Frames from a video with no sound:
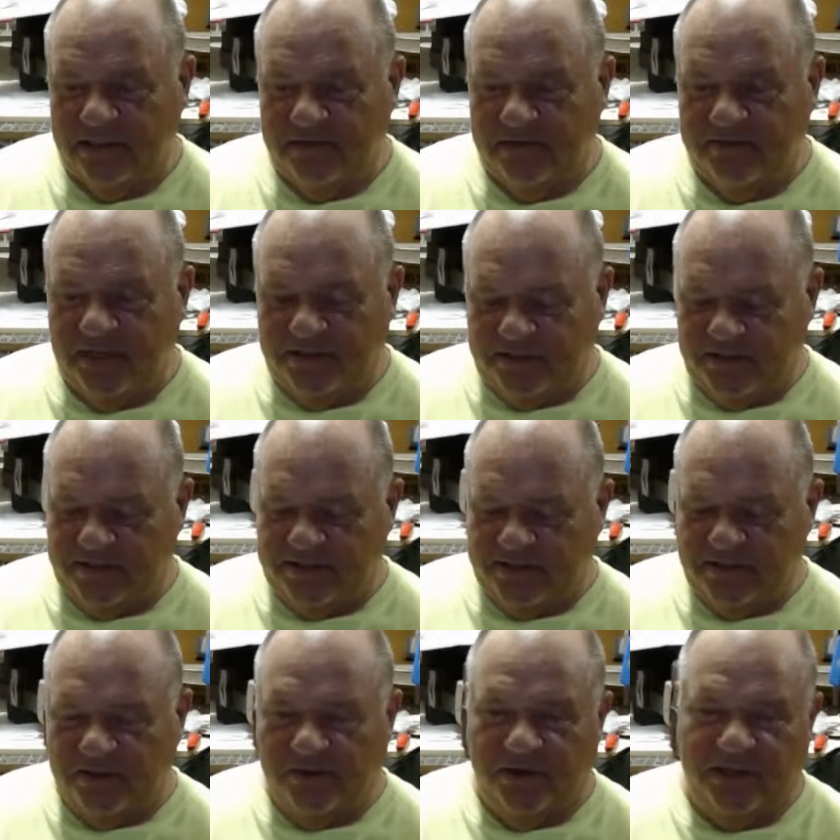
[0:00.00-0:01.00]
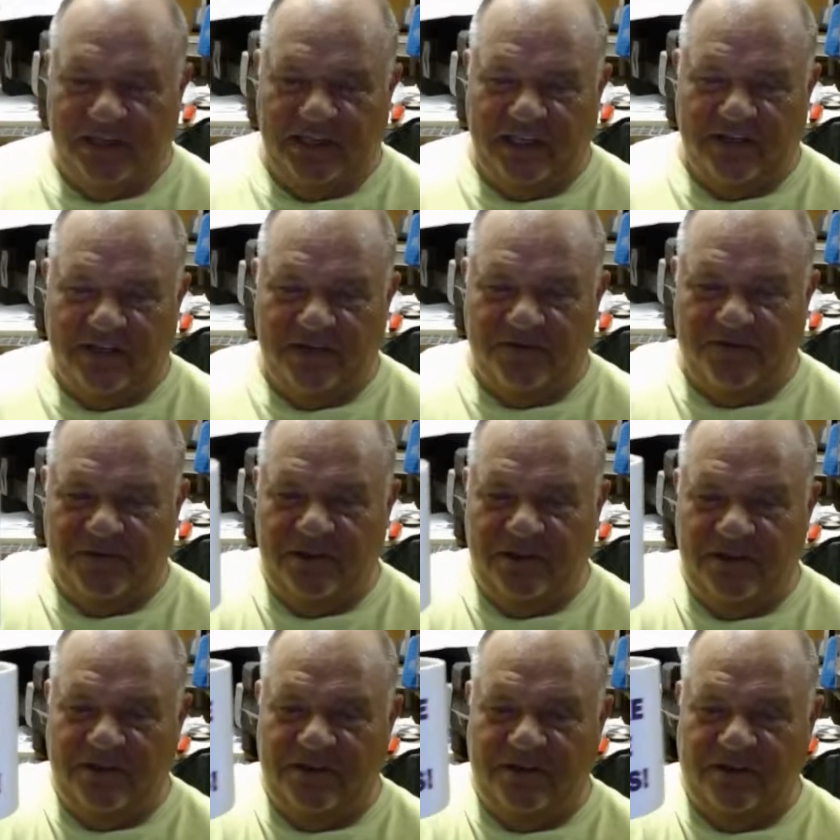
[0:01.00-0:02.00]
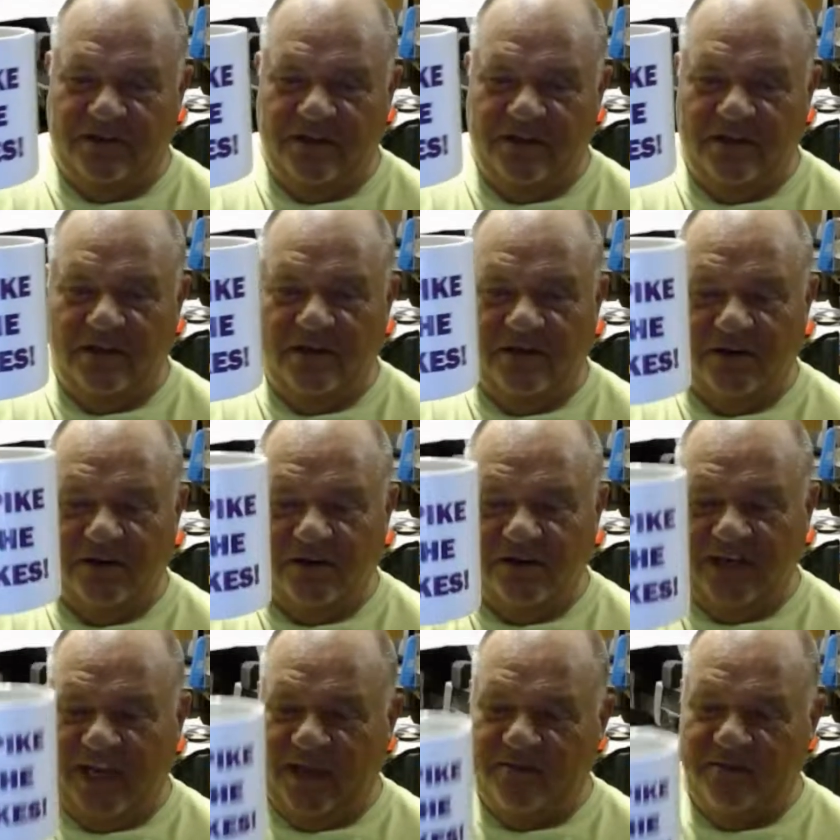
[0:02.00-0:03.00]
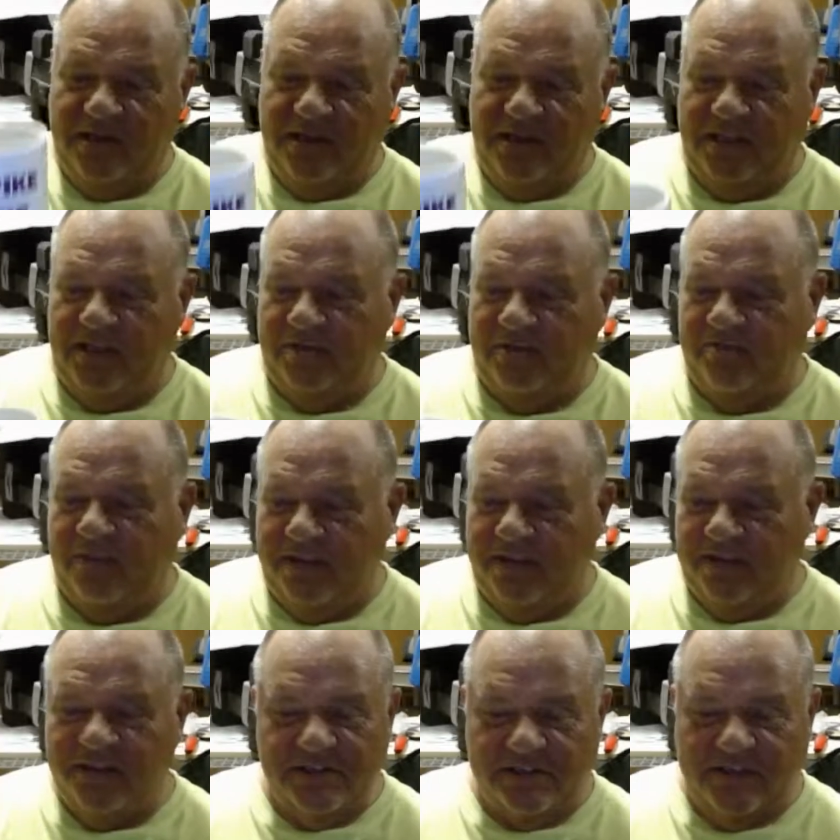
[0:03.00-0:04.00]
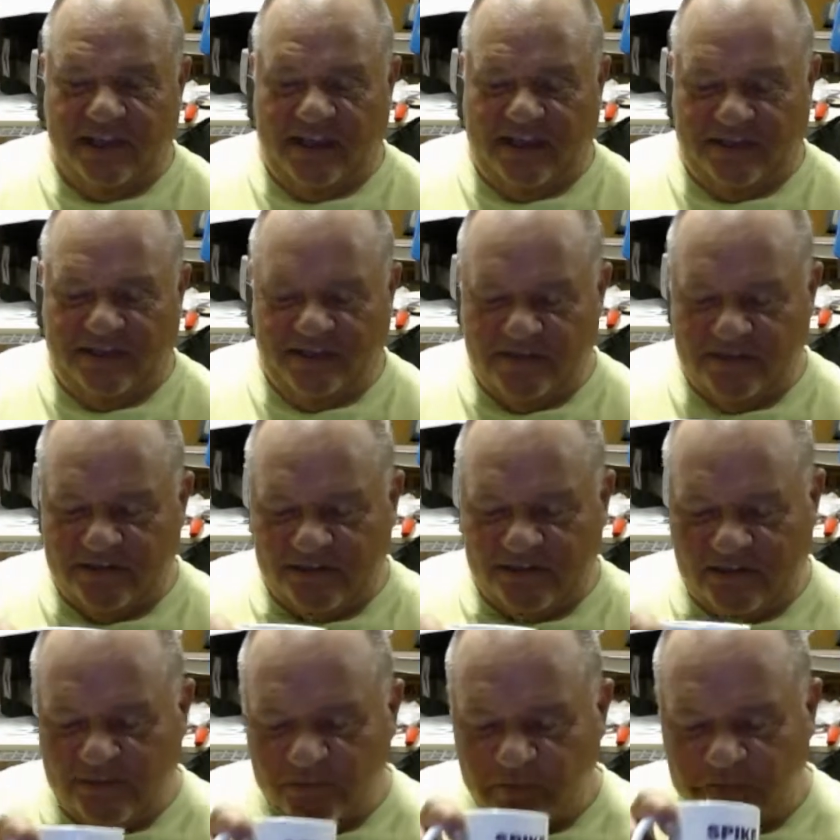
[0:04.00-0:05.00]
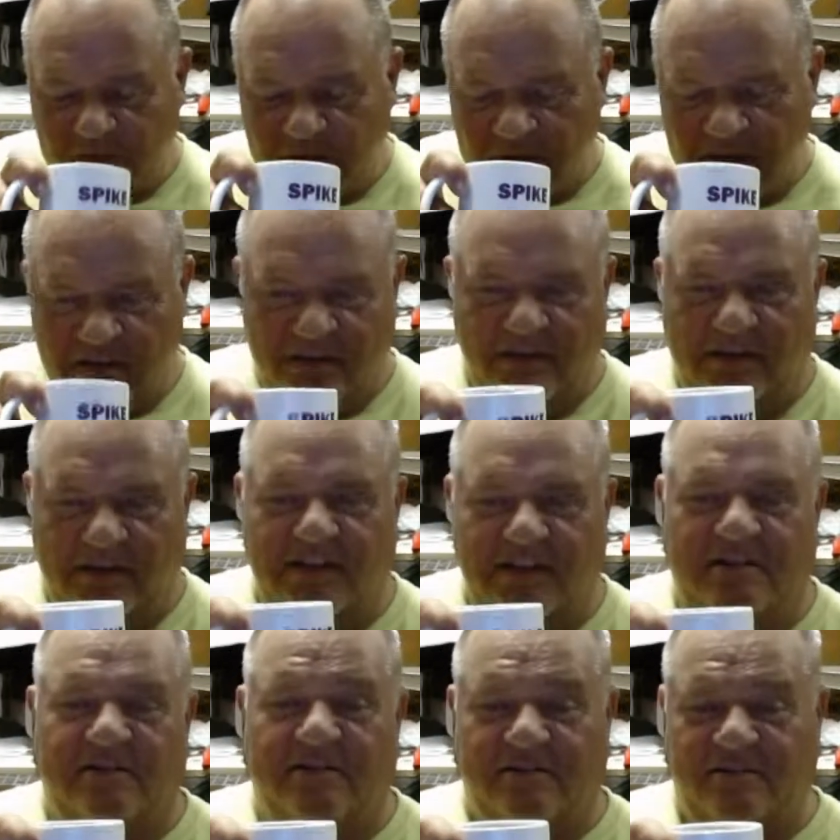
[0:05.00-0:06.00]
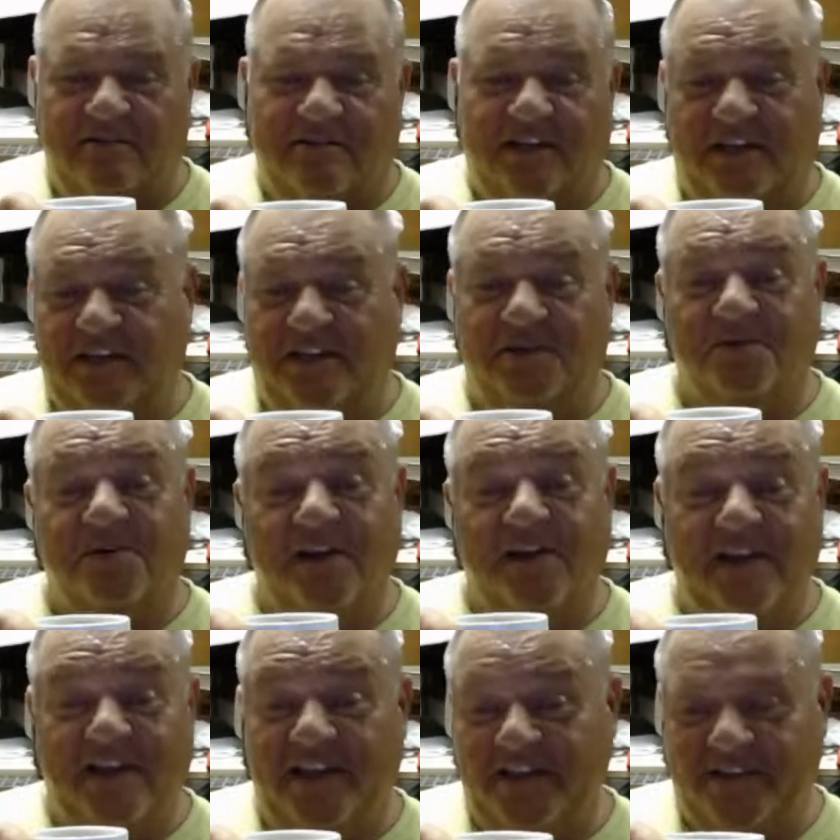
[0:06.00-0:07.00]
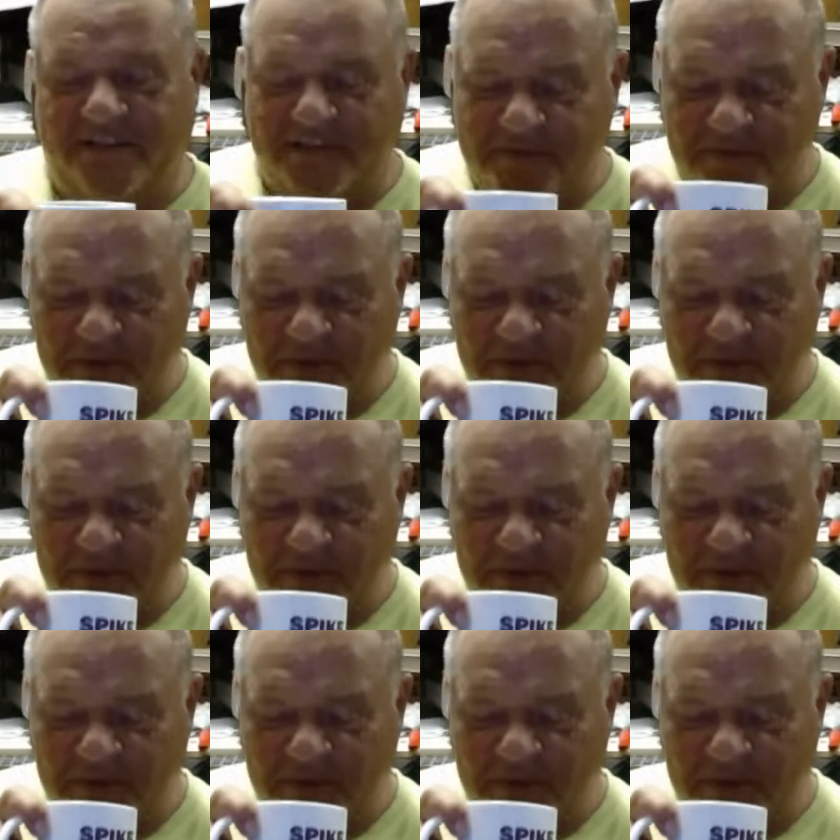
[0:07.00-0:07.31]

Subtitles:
Victor, still working. Good for you. Earn that money. Pay those taxes. I I need a raise.